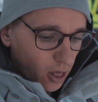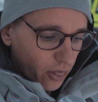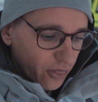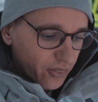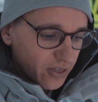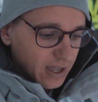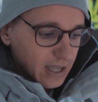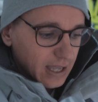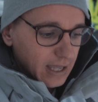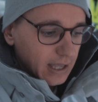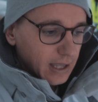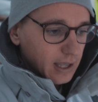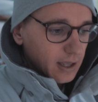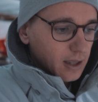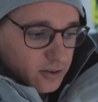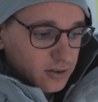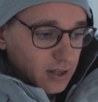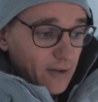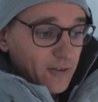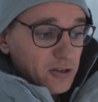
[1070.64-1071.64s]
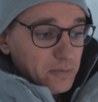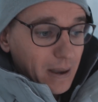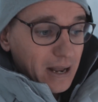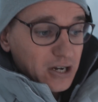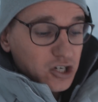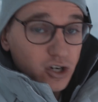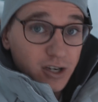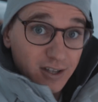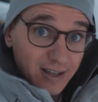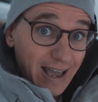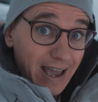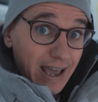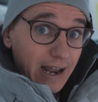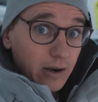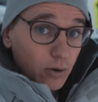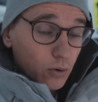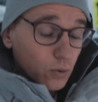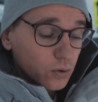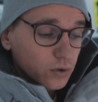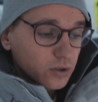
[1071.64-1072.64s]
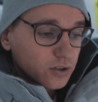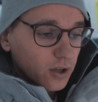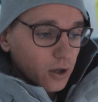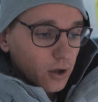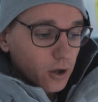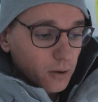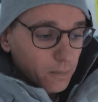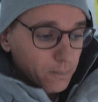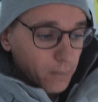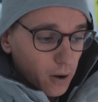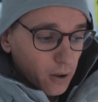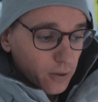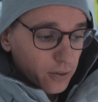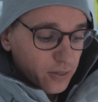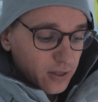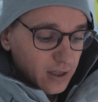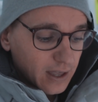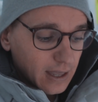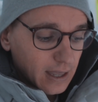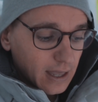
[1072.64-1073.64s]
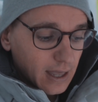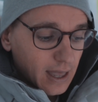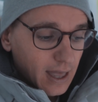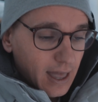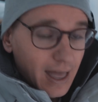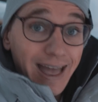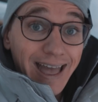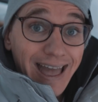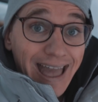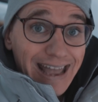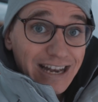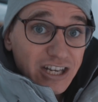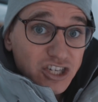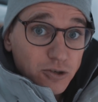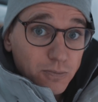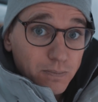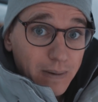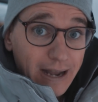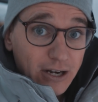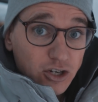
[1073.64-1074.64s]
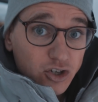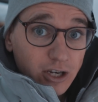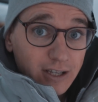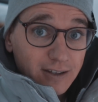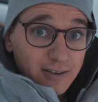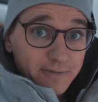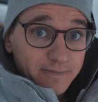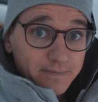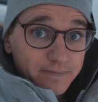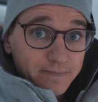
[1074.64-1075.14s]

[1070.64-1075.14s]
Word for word: the service batteries and also both the engine batteries.